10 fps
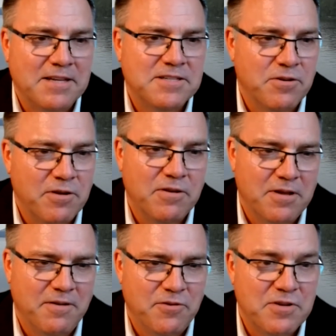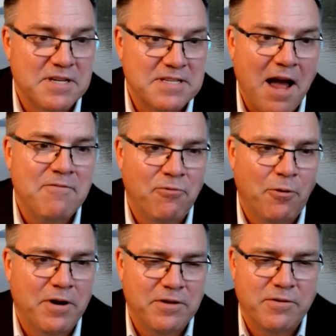So if you design
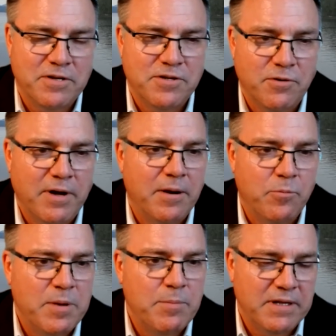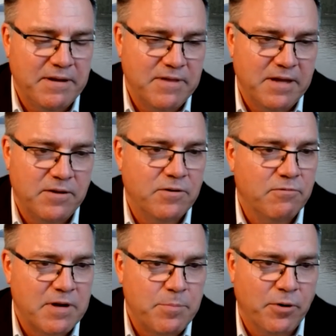for it, you can do it. And we believe that you can
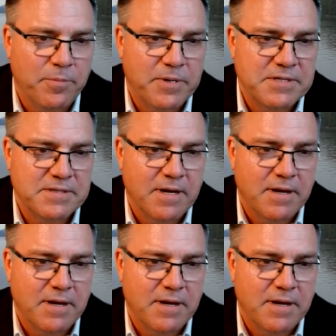repurpose